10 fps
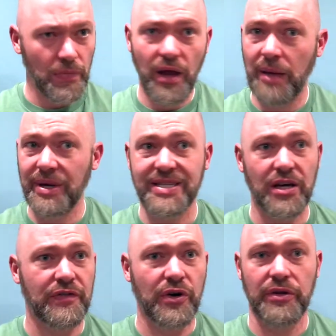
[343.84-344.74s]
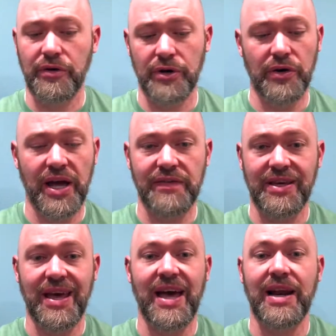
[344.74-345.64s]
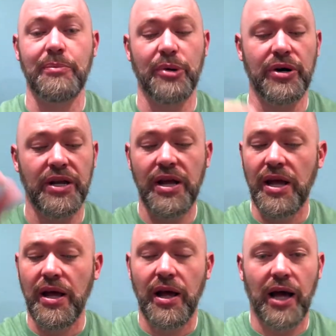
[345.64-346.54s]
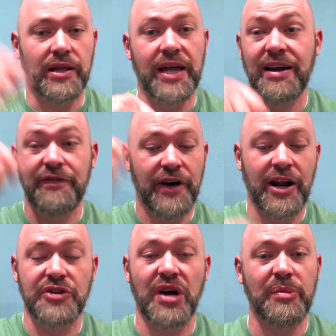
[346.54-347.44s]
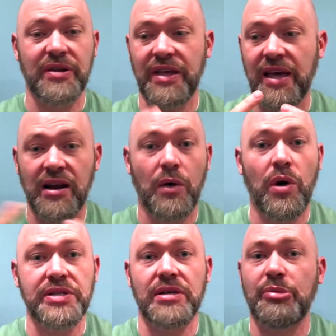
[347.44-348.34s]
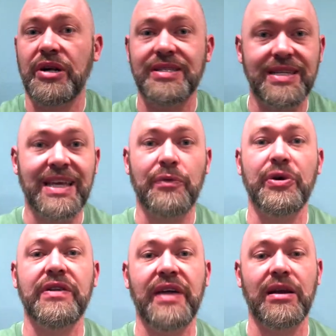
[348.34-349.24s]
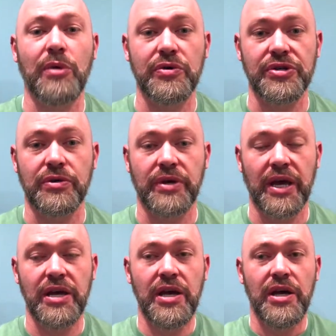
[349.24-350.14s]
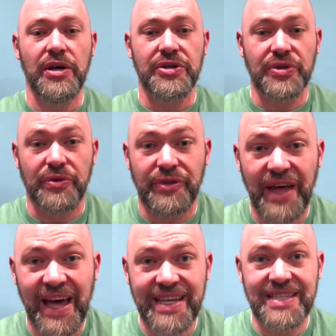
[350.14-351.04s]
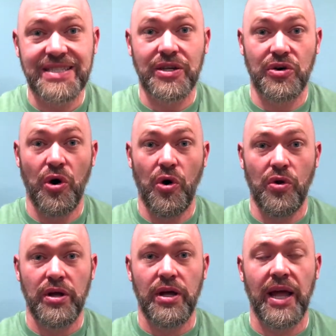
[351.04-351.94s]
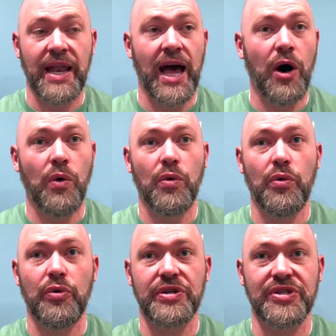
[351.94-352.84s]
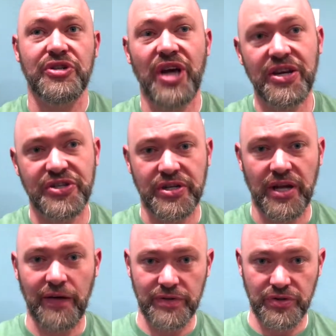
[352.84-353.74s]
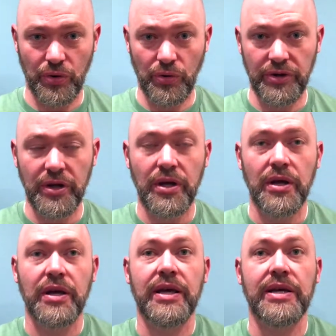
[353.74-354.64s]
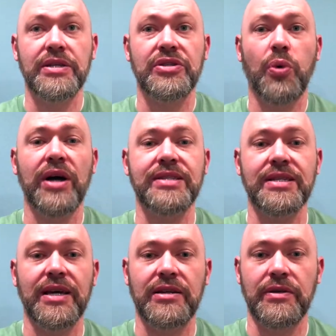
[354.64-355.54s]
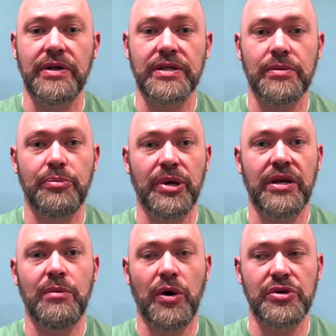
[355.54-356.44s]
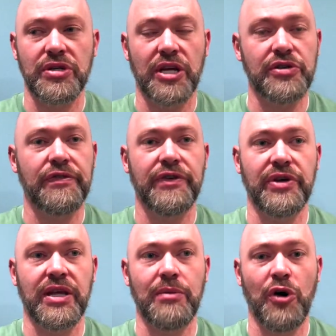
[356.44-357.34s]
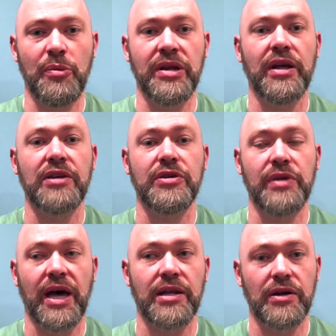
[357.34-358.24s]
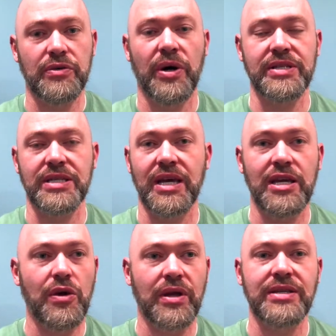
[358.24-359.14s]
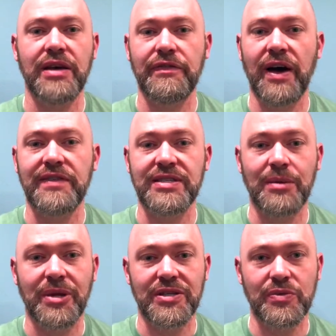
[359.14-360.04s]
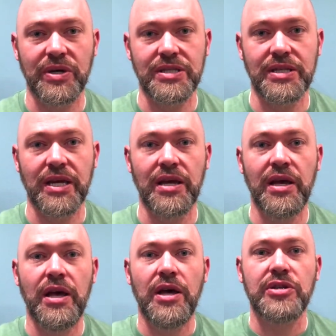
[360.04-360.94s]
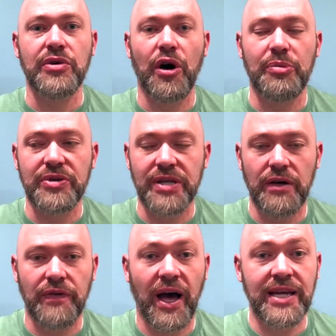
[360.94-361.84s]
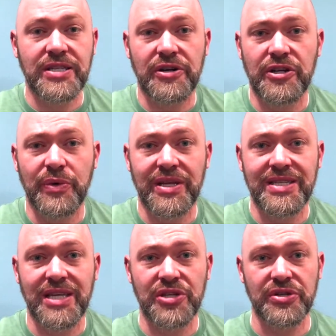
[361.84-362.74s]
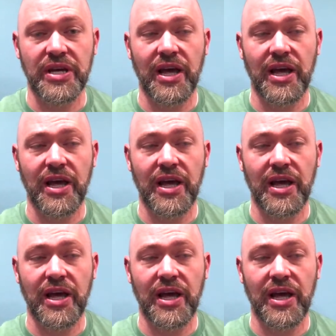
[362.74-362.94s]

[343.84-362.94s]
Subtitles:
I myself go to the grill, I have a can, I burn it, I light it on fire, and I drop it in the can, and I watch that burn. It's to get rid of that emotion, okay? So that is the goal. And now, the suggestion, I was told, is twice a day to do this. Pick an emotion that you're feeling in the moment and do that. Now, twice a day, you can take 5 to 10 minutes twice a day to help yourself. I started doing this yesterday.